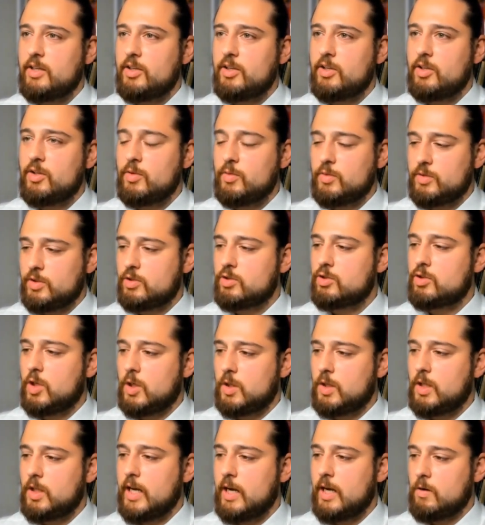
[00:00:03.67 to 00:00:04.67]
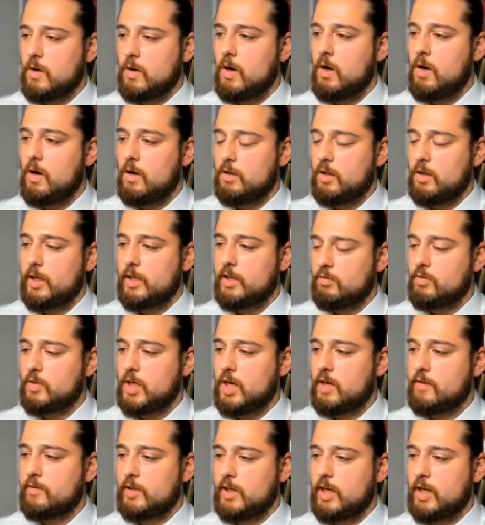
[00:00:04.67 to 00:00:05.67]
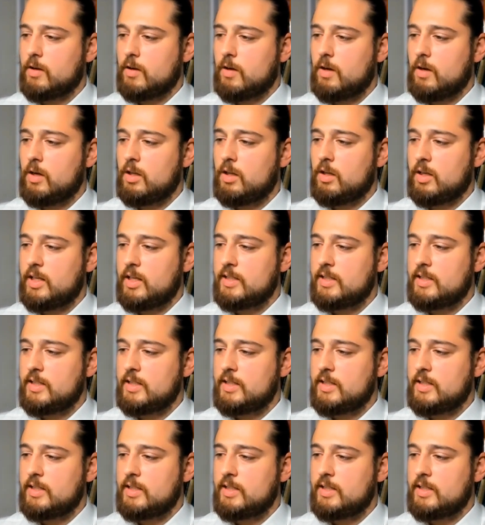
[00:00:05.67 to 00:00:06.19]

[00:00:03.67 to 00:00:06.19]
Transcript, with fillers: he was a struggling alcoholic, recovering alcoholic.